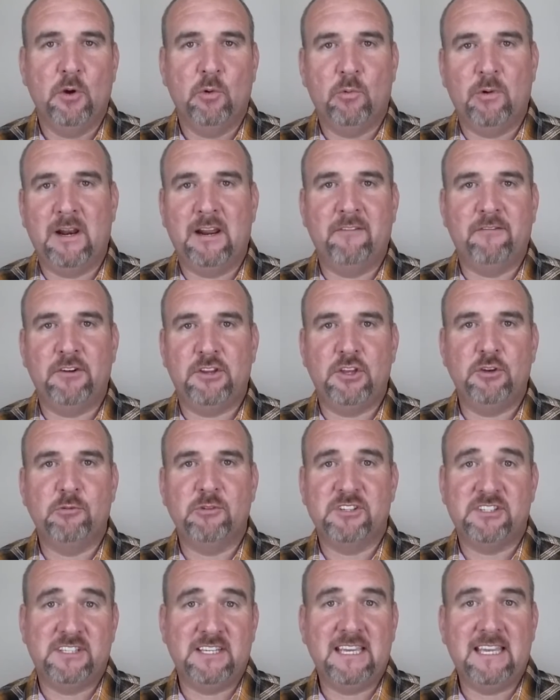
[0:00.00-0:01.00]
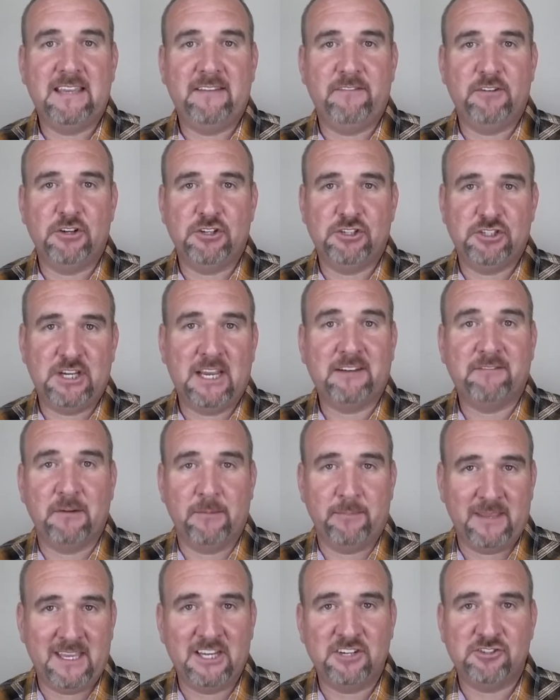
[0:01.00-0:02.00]
whenever you receive your check
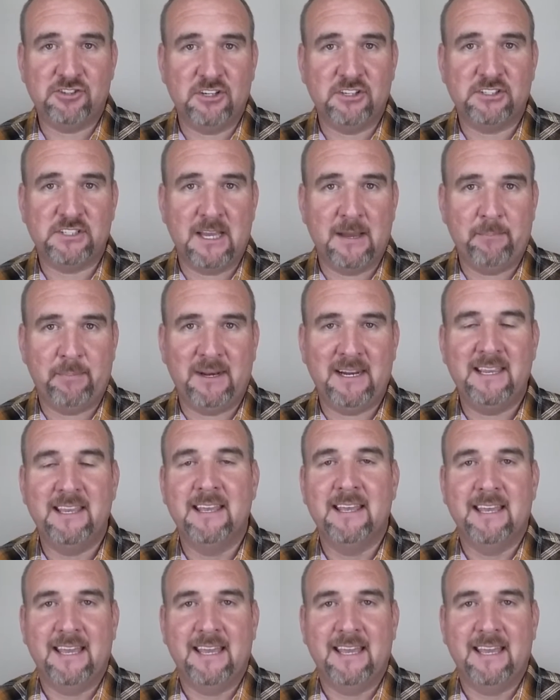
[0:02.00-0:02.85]
from the insurance company